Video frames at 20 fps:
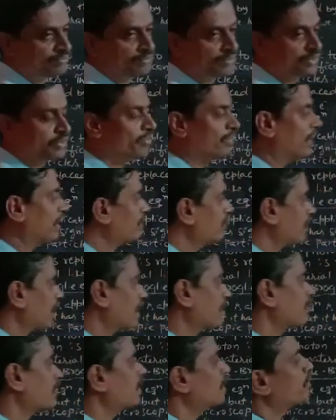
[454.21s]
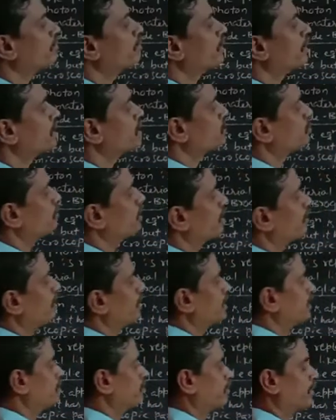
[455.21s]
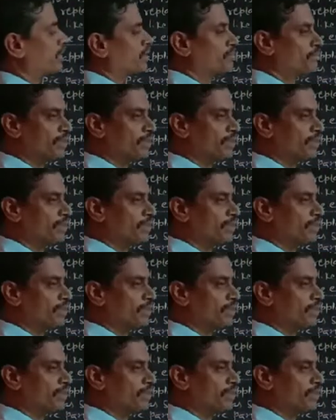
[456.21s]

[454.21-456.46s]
The value calculated for this wavelength for